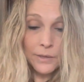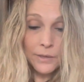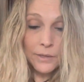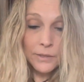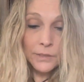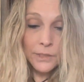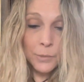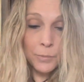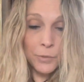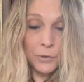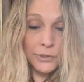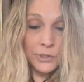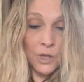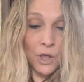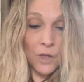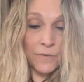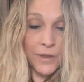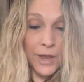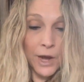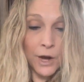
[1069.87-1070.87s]
Simple
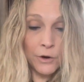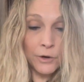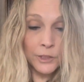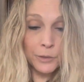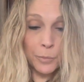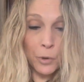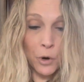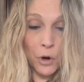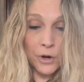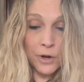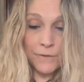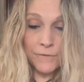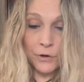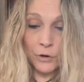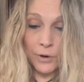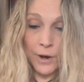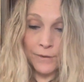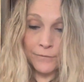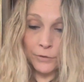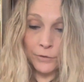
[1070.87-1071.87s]
self care is part of
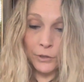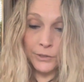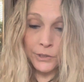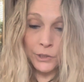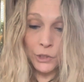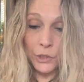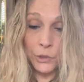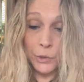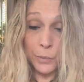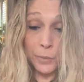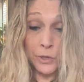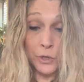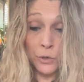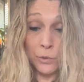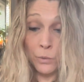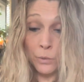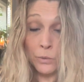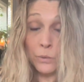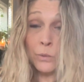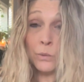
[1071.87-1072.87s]
your efforts to be,
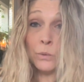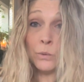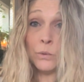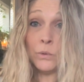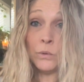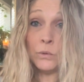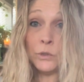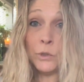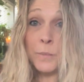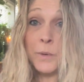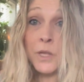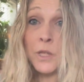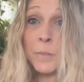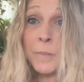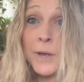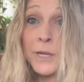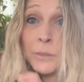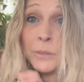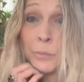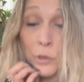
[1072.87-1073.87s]
to be the
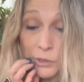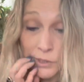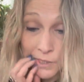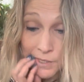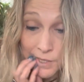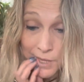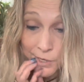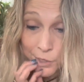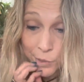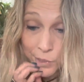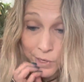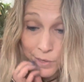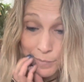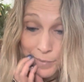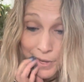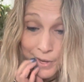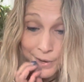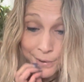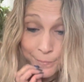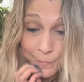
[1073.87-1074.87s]
best person that you can
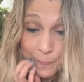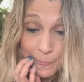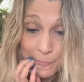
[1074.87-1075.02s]
be.